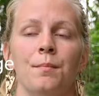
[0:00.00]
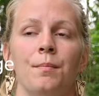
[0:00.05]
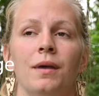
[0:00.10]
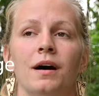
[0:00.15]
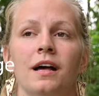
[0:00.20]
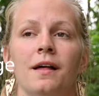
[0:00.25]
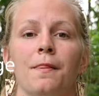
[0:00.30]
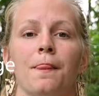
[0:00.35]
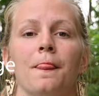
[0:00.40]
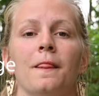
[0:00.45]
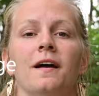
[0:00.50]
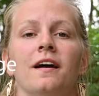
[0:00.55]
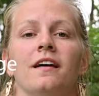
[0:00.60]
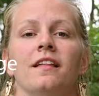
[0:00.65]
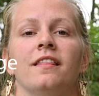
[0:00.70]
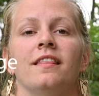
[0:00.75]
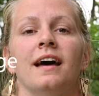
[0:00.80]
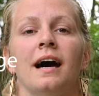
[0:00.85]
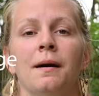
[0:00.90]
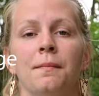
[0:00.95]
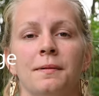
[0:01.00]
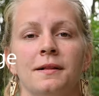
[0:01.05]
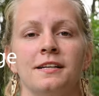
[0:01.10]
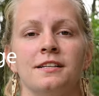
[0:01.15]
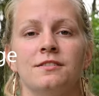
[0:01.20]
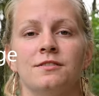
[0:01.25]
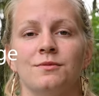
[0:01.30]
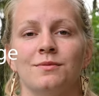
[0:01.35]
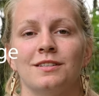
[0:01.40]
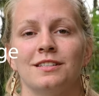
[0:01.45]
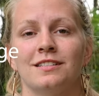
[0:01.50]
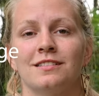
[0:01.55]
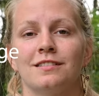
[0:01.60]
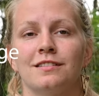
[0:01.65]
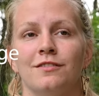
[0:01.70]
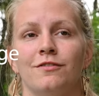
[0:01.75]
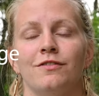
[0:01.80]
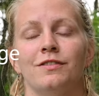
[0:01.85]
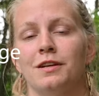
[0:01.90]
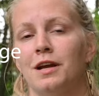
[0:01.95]
but that place
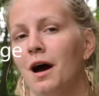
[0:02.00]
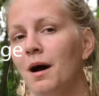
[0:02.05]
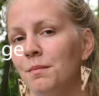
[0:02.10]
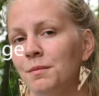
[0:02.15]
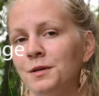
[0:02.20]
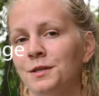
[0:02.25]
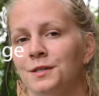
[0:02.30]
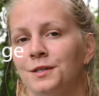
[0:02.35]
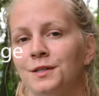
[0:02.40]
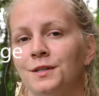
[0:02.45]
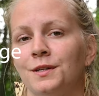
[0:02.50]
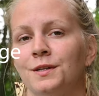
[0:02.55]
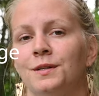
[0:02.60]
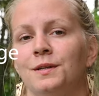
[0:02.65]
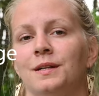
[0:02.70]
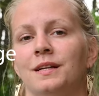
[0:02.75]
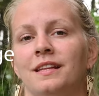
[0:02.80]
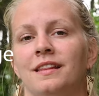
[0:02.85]
was phenomenal.